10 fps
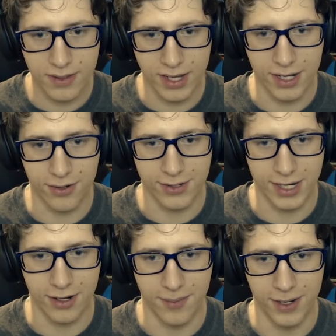I don't
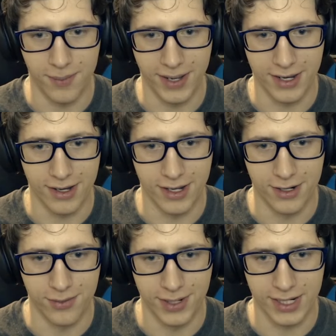care about my honor
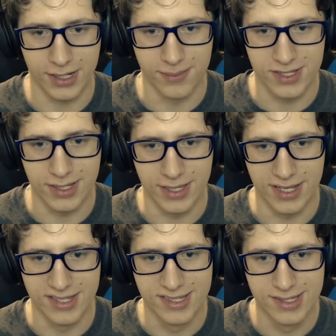when it comes to
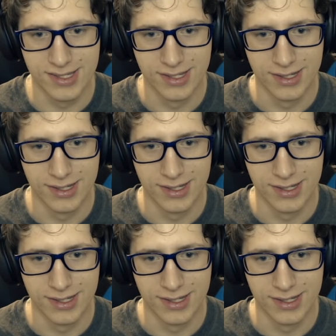this.